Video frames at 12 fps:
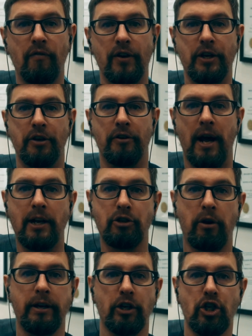and you're not
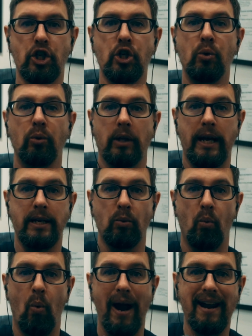trying to shoot light
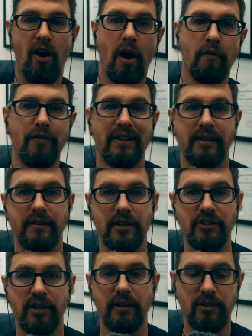way off in the
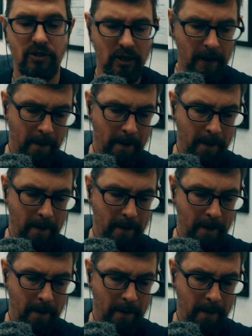distance,